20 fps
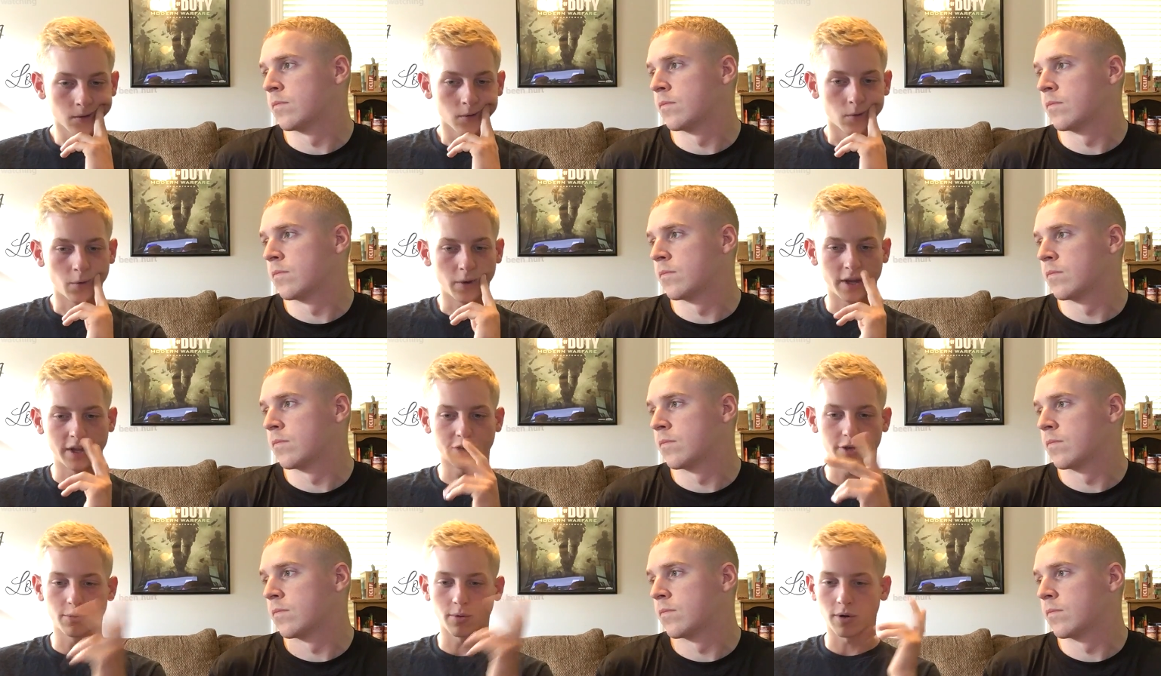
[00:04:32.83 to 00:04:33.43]
Speaker 1: we
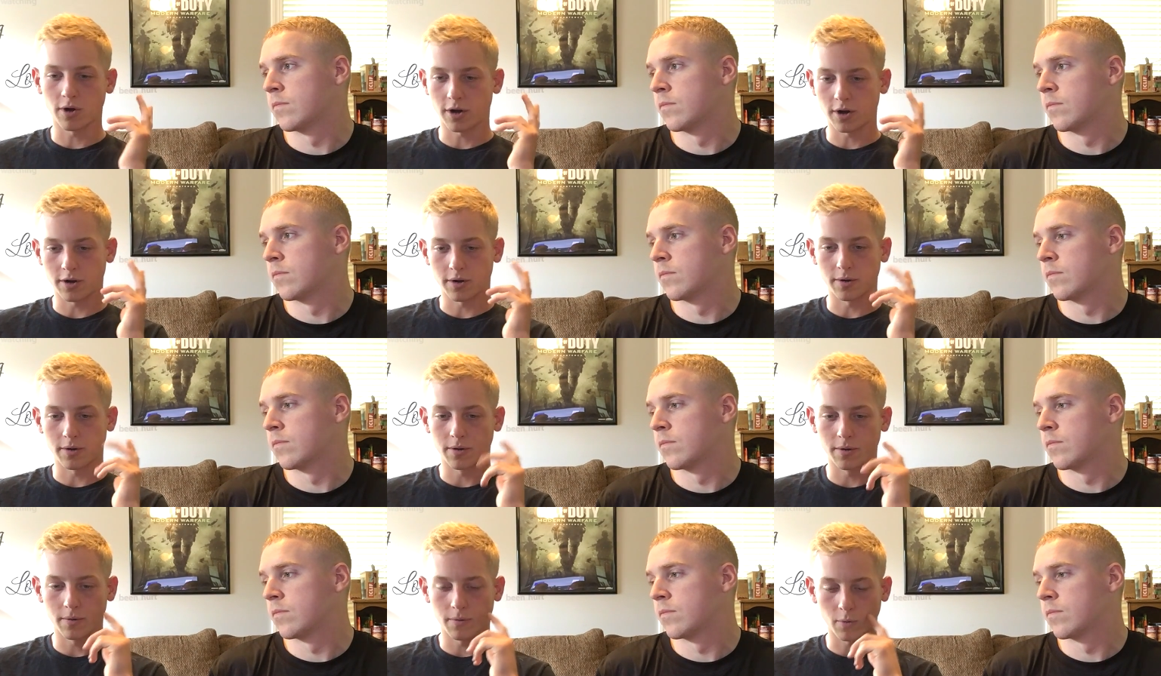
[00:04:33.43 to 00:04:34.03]
get to
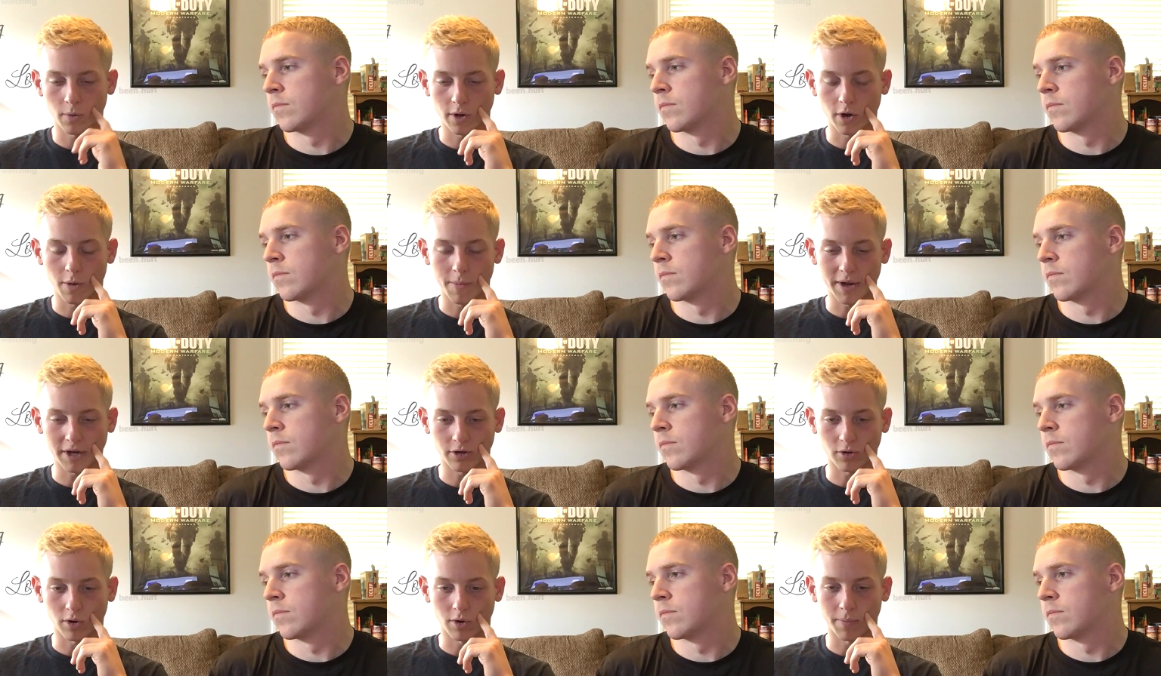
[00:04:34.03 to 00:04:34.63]
our, we go
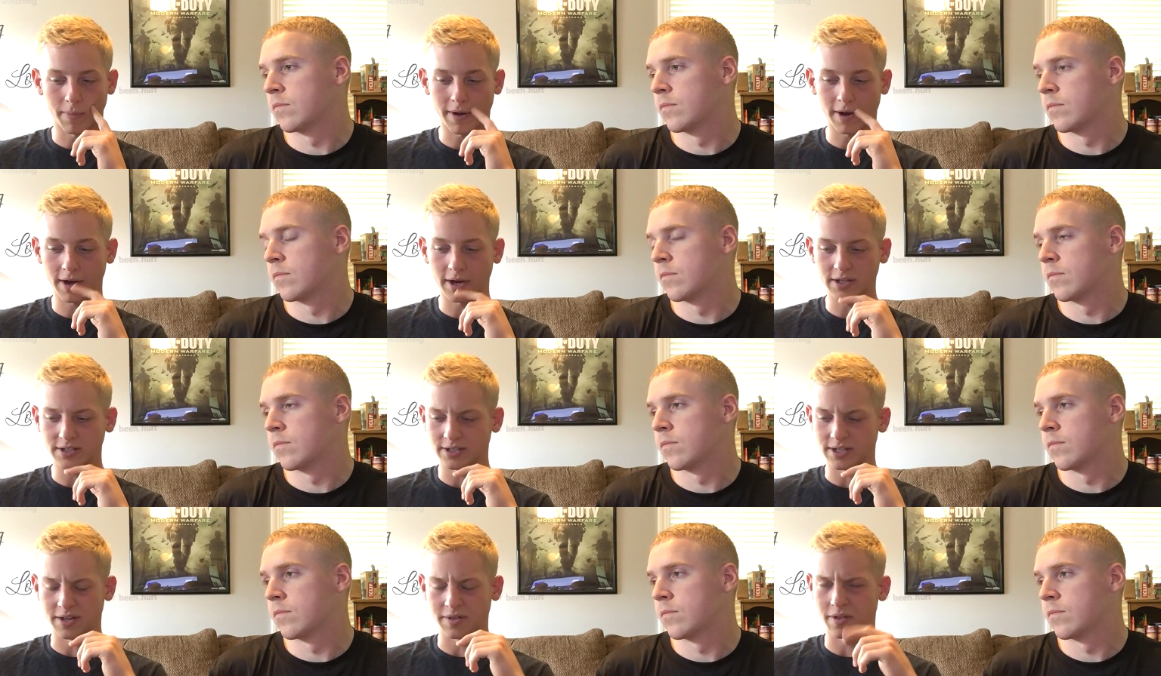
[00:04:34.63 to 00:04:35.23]
back to our
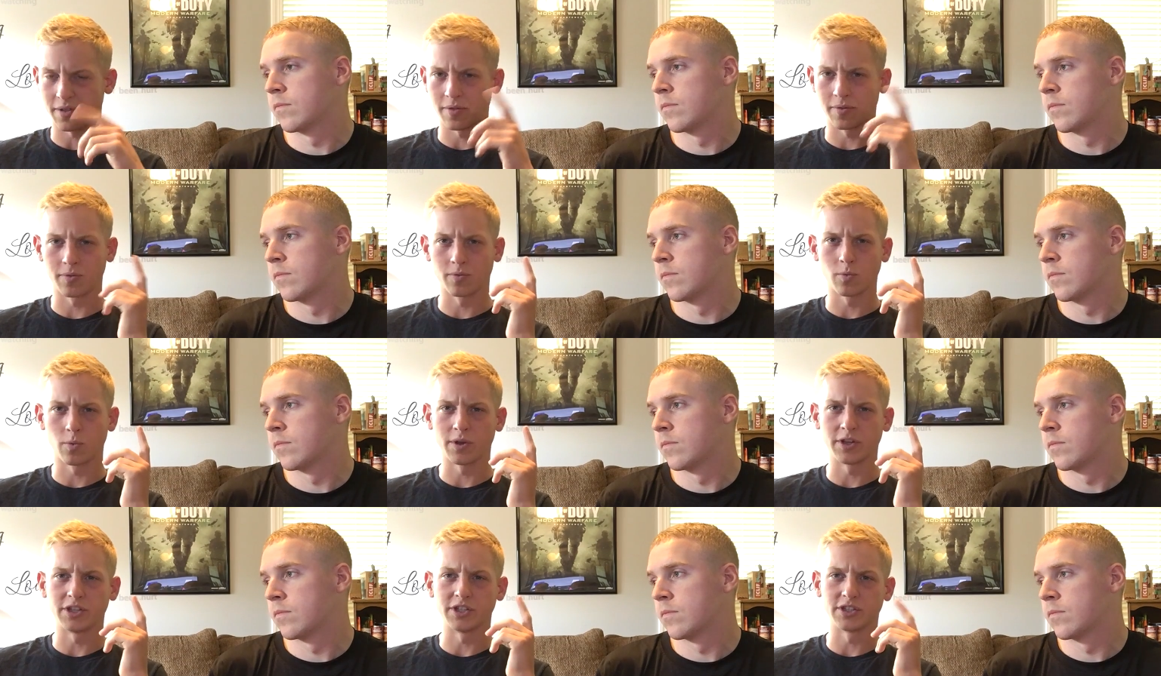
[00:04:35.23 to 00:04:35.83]
barracks, and then
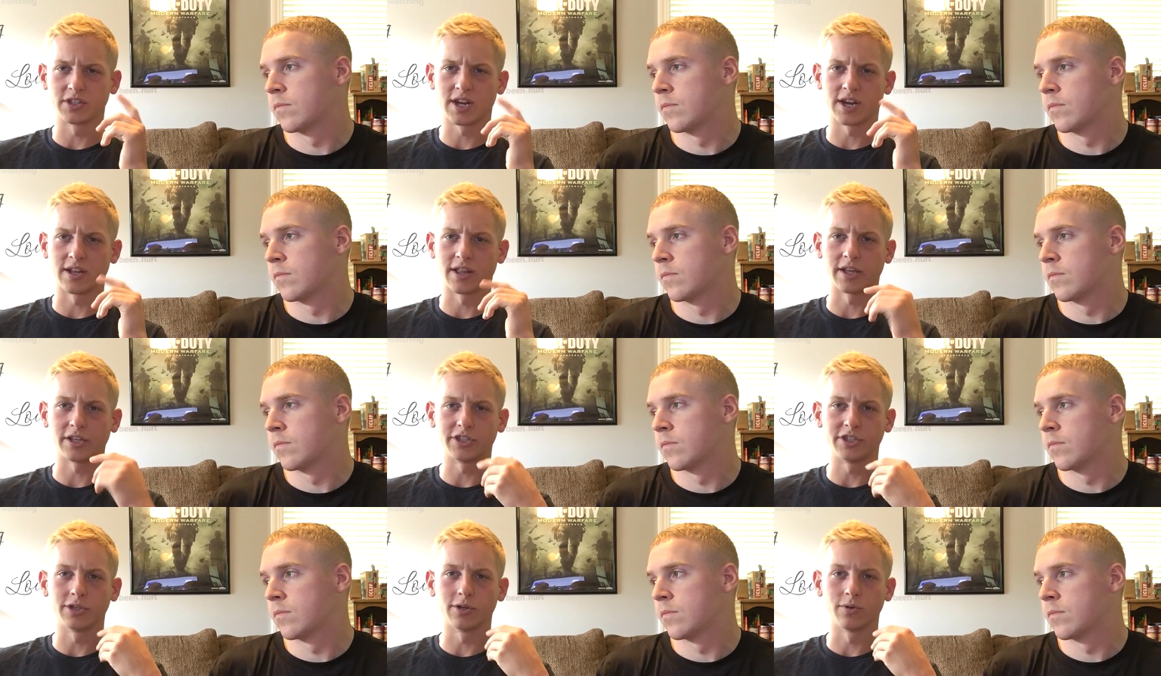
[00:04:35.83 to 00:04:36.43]
we just kind of
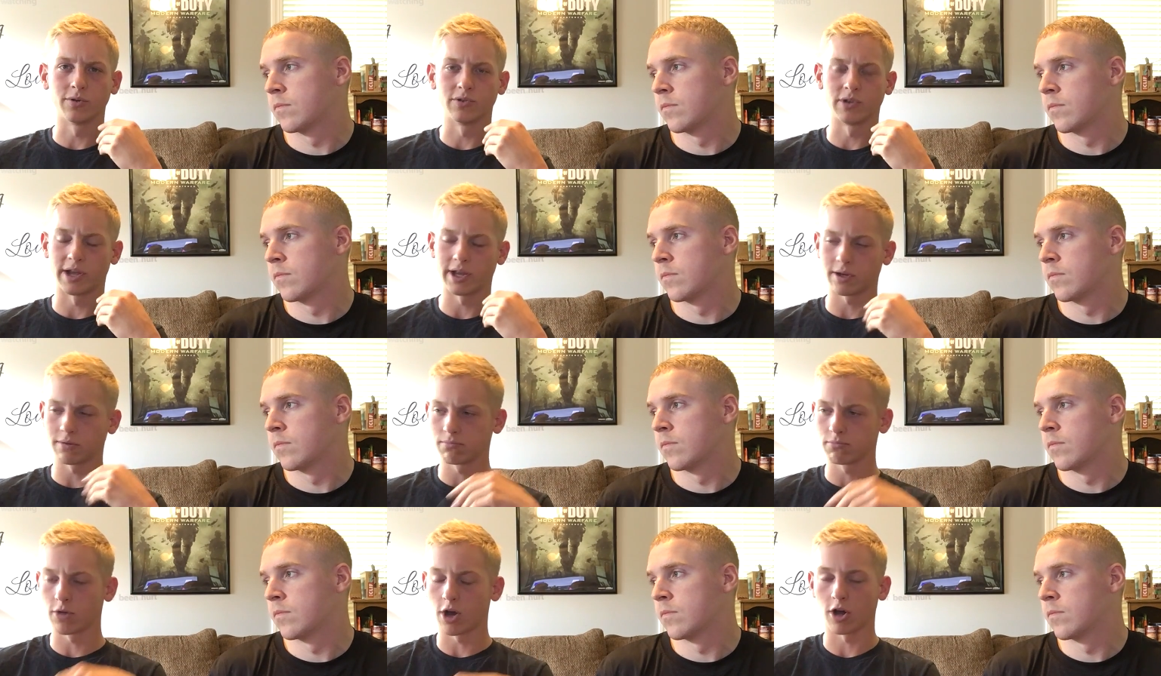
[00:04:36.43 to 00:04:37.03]
like chilled and like
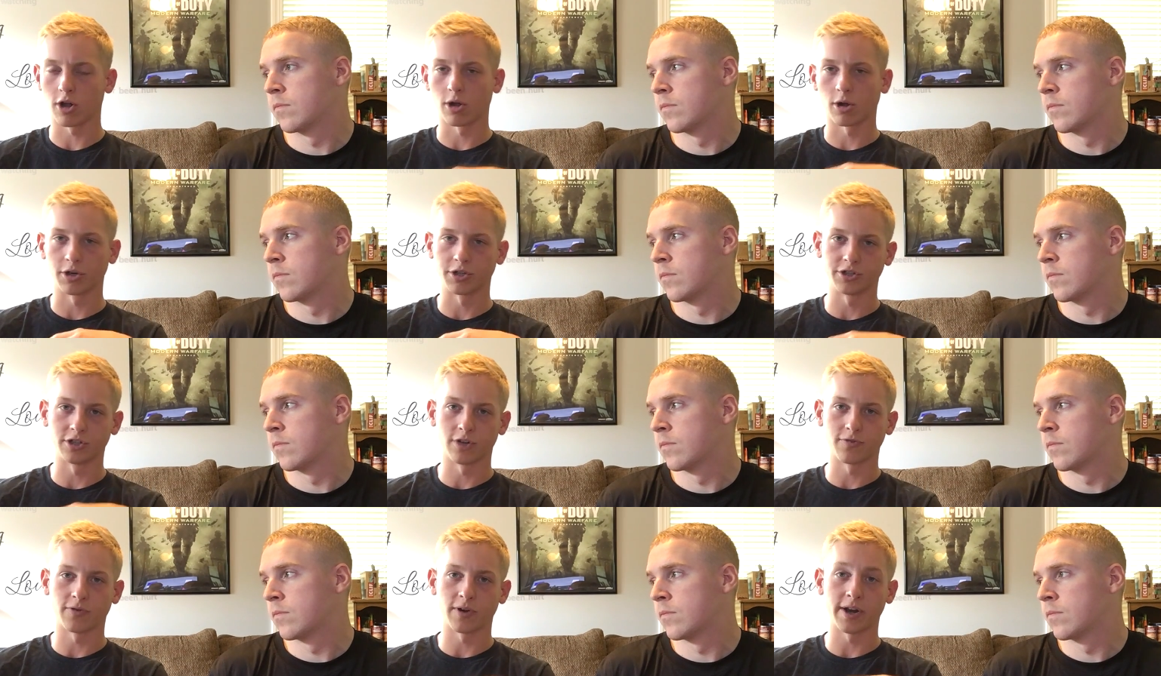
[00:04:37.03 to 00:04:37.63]
got all our
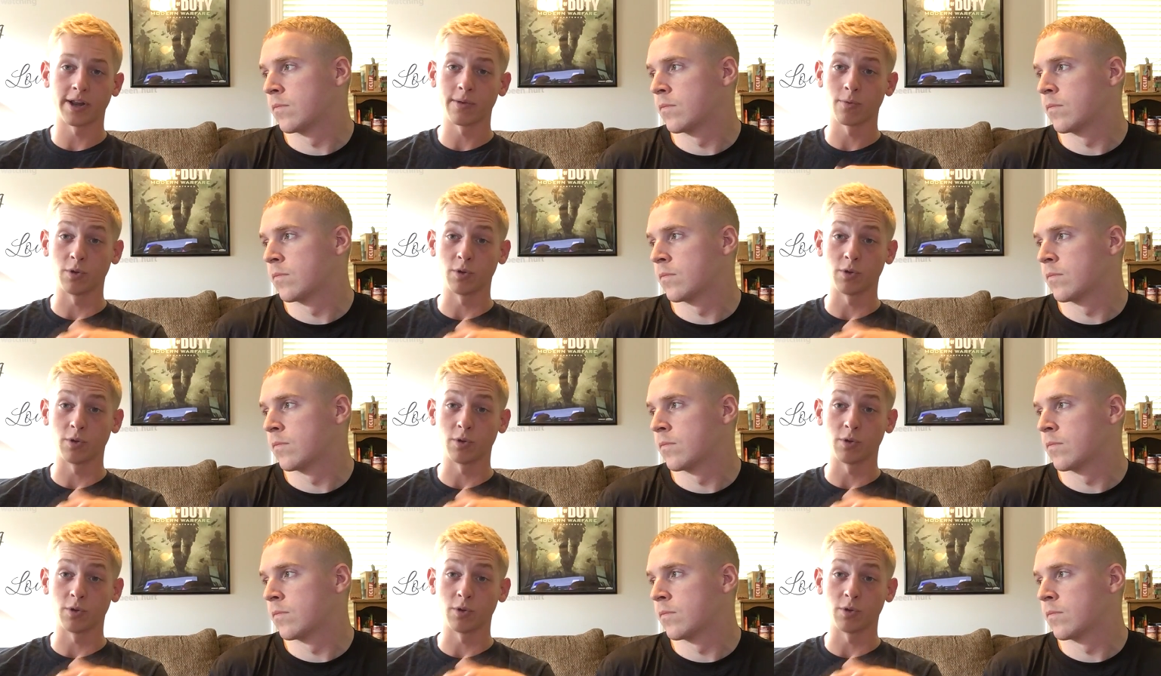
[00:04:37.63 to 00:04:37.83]
stuff ready.